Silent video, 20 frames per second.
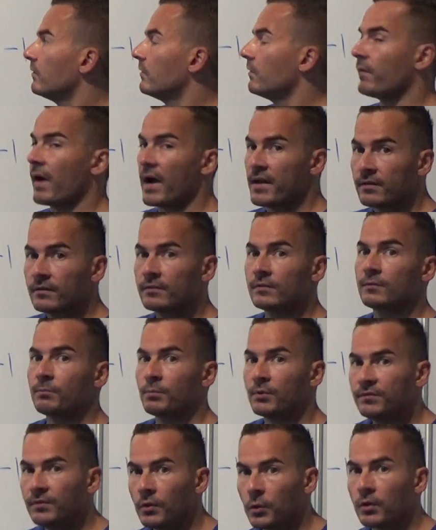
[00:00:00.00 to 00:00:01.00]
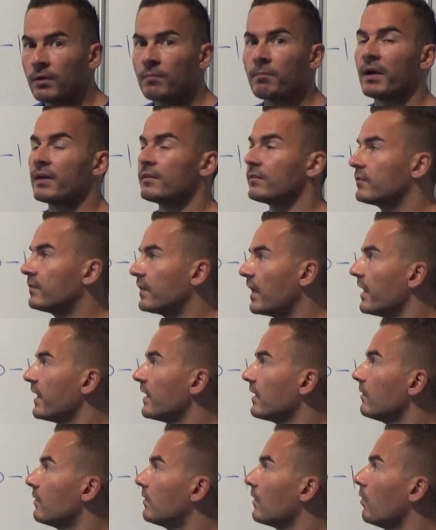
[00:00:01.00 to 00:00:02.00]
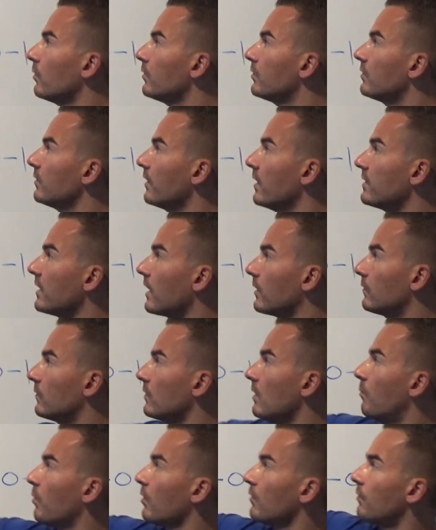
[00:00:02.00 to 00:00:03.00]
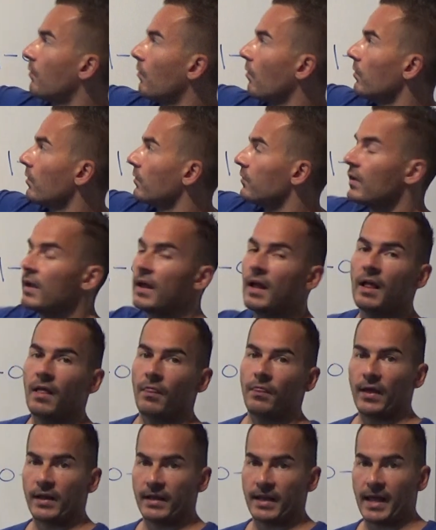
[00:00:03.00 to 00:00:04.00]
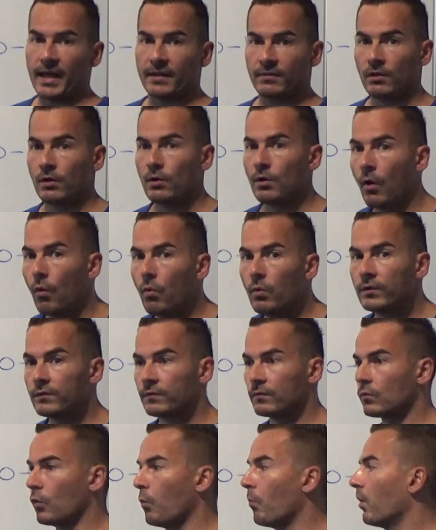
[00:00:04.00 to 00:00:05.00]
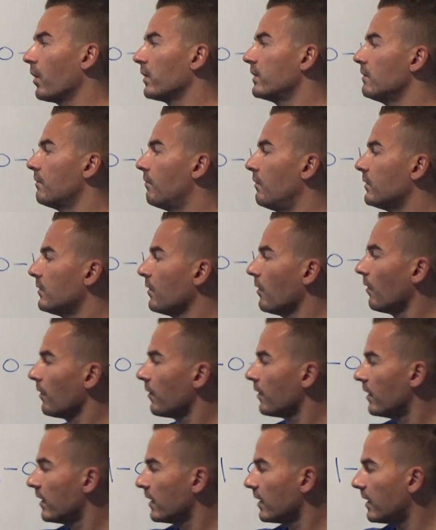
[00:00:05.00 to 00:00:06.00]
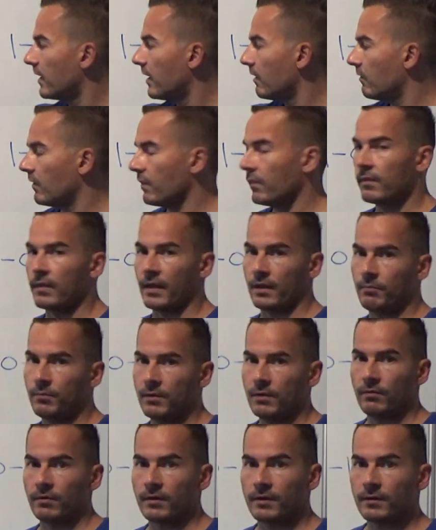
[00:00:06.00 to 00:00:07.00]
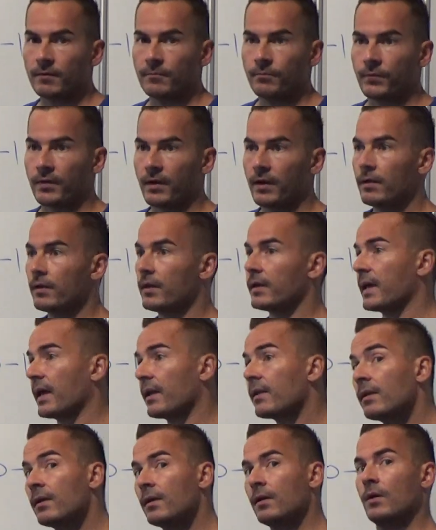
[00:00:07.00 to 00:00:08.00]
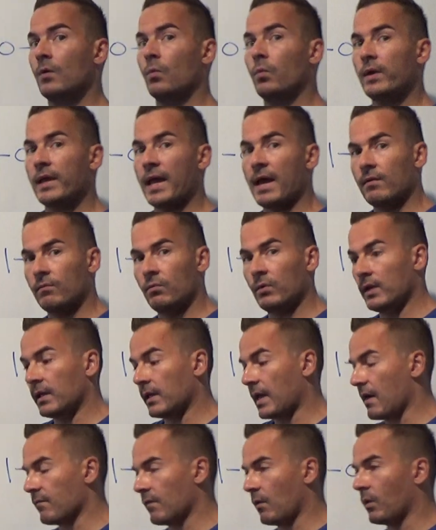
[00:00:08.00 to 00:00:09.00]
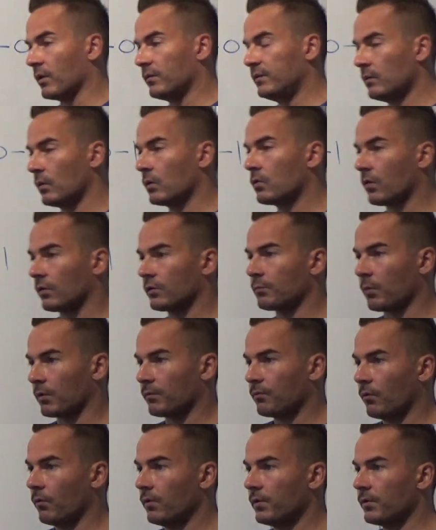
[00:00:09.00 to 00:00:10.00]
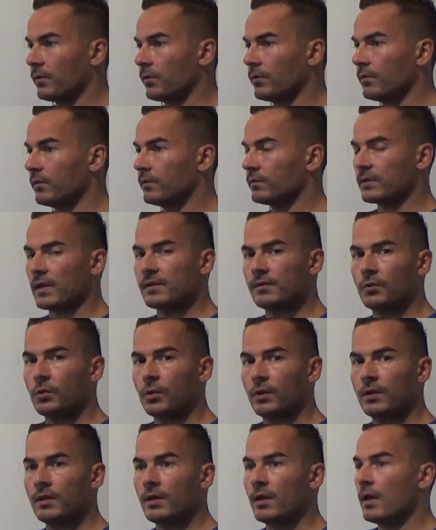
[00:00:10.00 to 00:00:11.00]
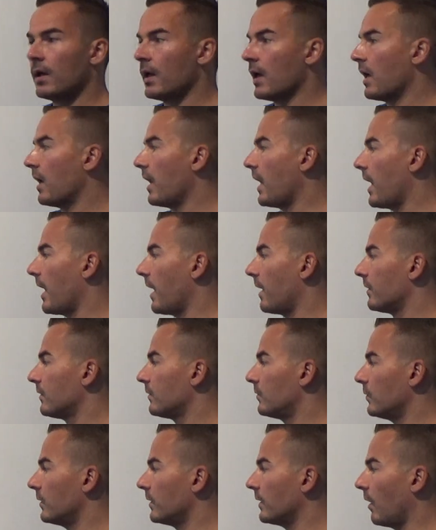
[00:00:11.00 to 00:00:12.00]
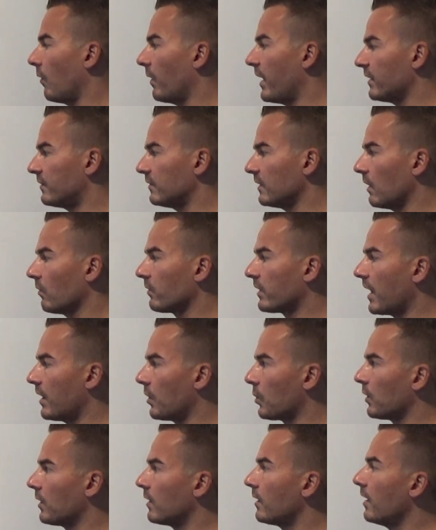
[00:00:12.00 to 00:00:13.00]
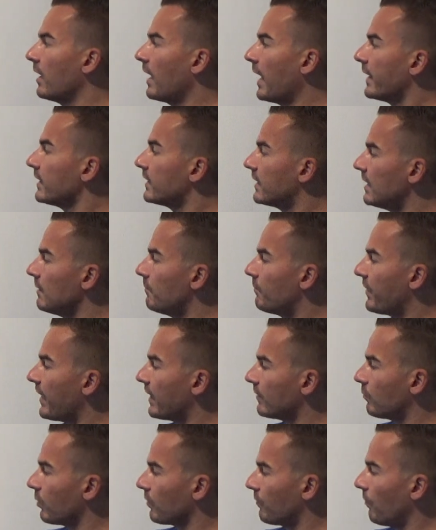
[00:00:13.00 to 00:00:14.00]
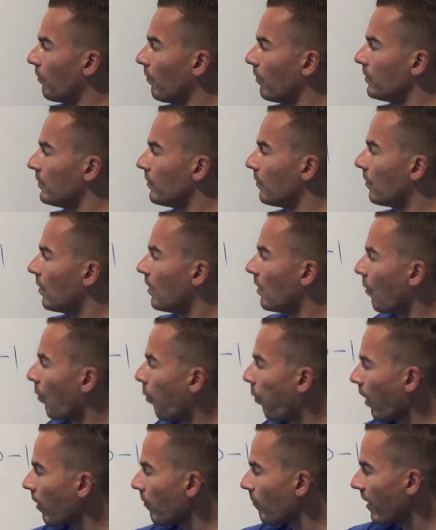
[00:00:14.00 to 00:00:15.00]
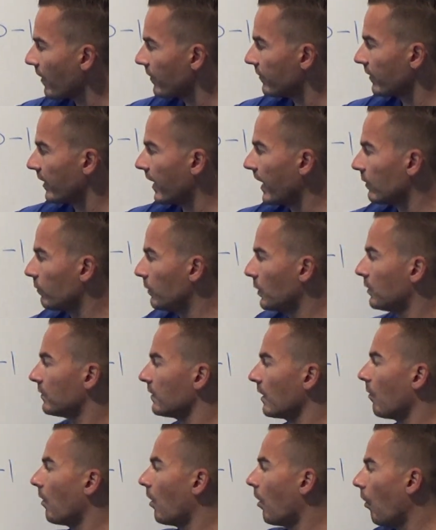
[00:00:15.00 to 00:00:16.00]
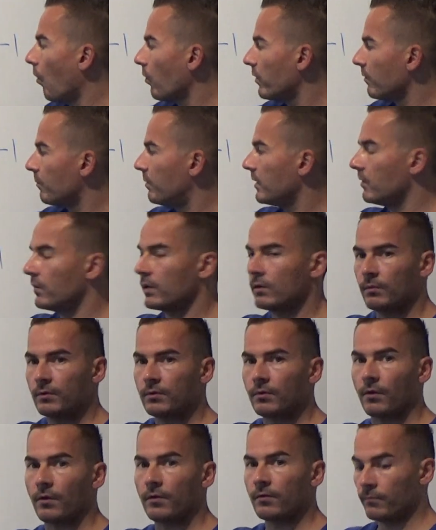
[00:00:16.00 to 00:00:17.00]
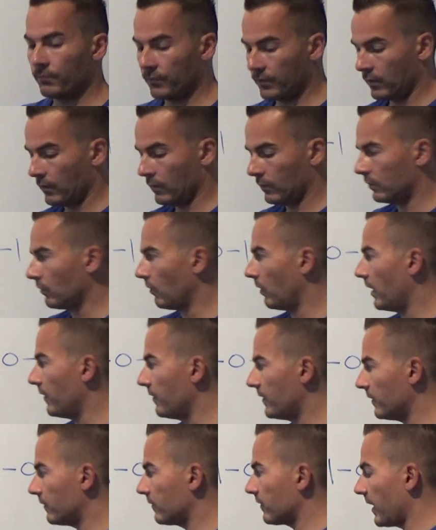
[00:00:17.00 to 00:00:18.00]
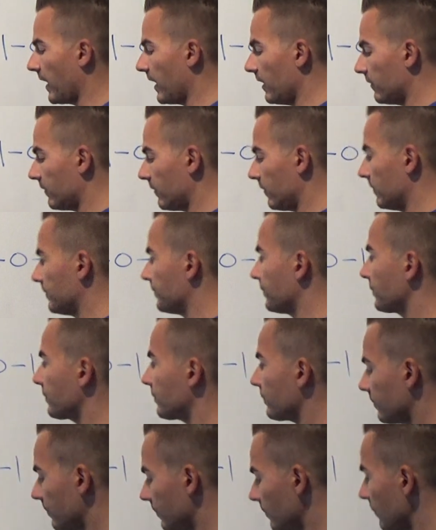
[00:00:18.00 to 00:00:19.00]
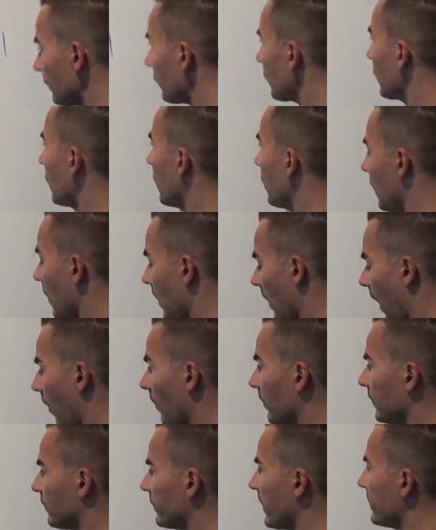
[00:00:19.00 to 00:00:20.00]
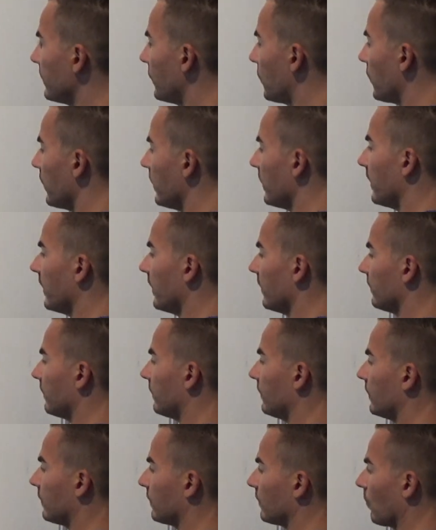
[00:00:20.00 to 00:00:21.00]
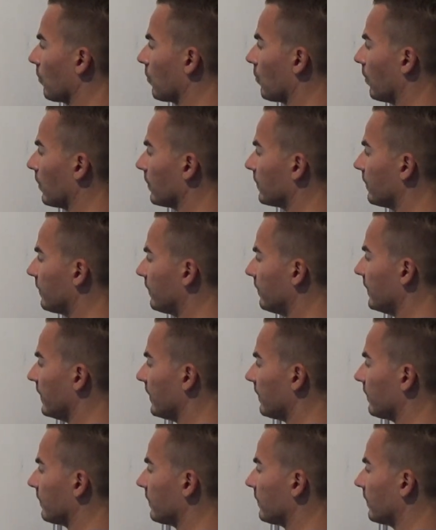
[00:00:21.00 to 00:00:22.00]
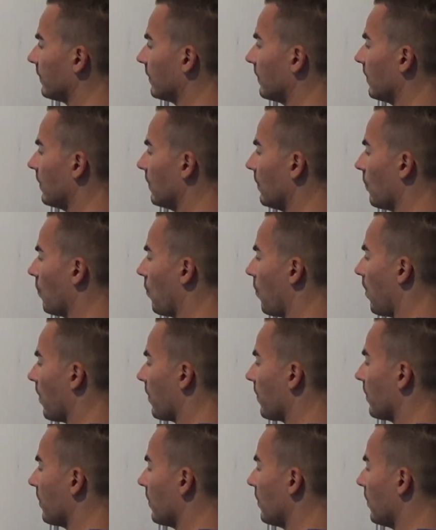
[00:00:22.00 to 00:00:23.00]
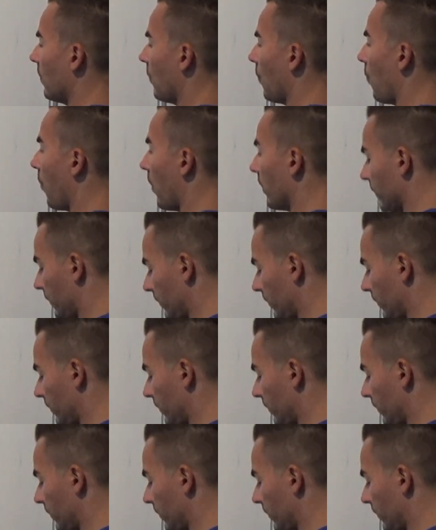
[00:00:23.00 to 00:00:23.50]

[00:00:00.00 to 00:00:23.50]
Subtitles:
finance this position by selling those industrial portfolios that had the lowest cumulative return given that period. Again, we have our zero cost portfolio strategy and our asset allocation, and keep that portfolio 1 month ahead, which is our holding period return. So in this case, our strategy is the so-called 6-1-1